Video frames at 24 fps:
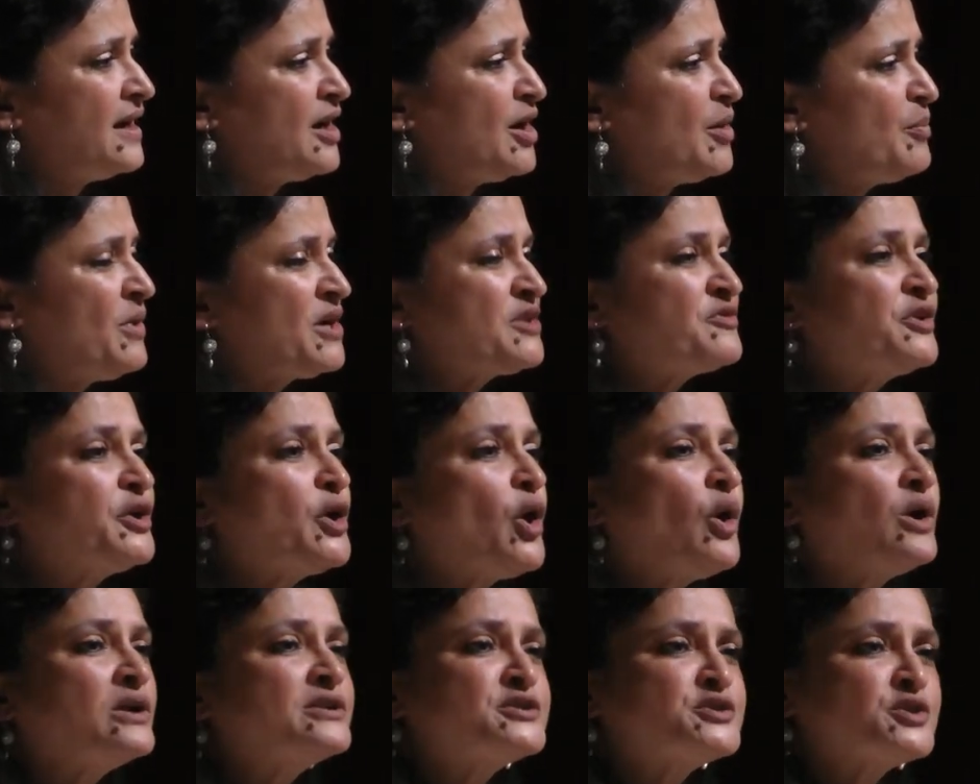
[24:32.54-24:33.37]
But we
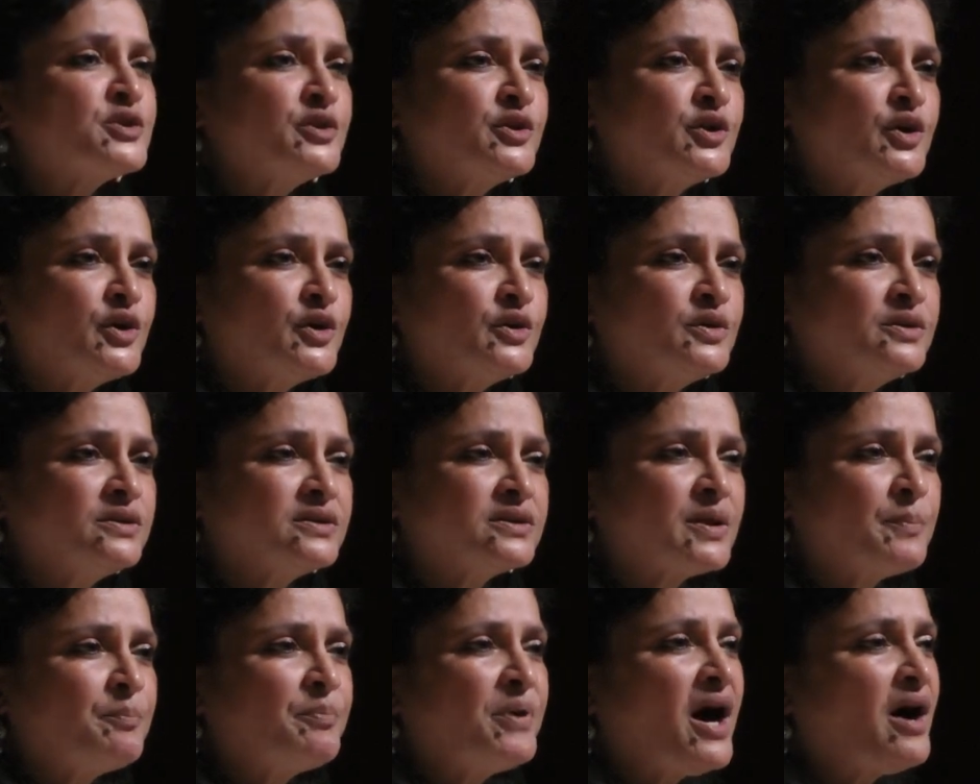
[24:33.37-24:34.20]
also know
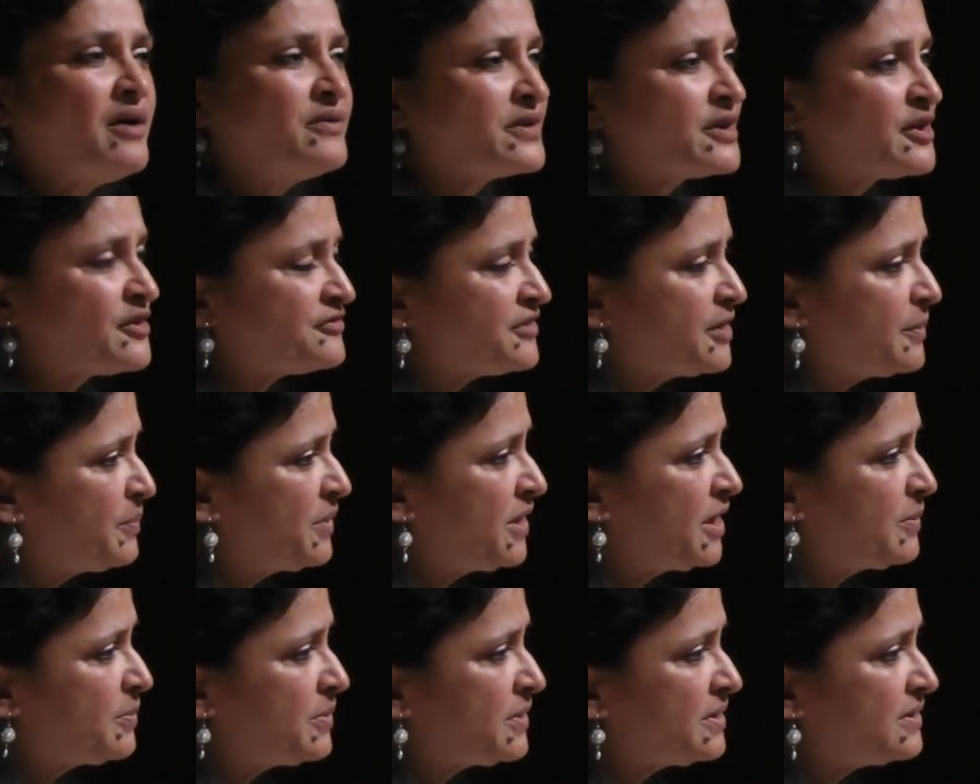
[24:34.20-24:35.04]
the power of the
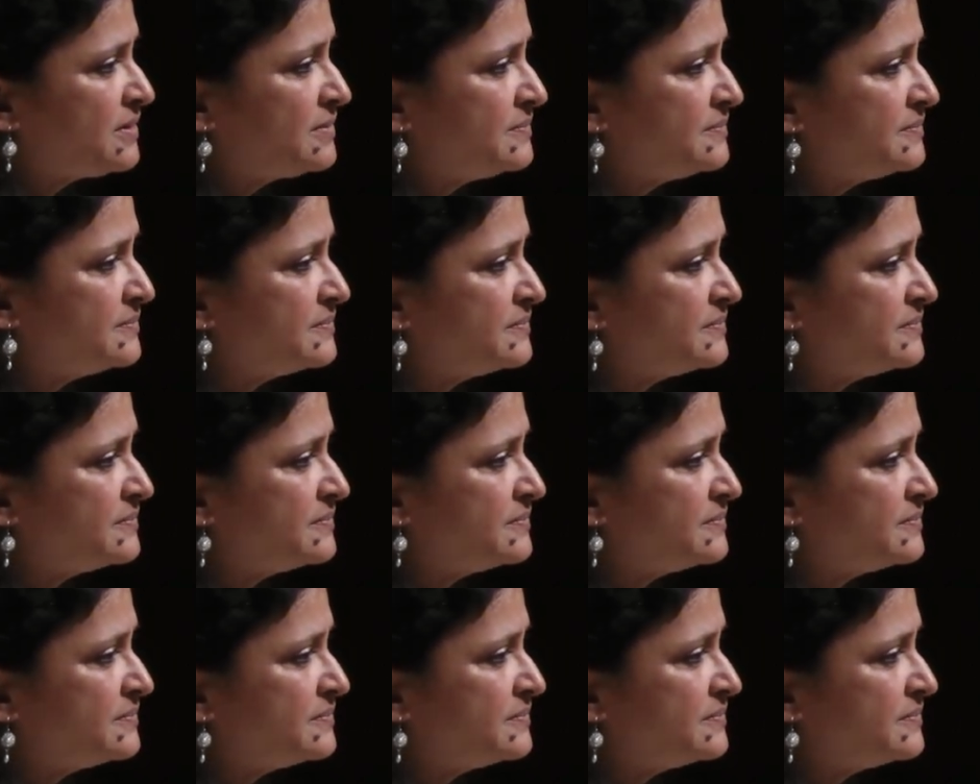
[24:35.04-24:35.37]
people.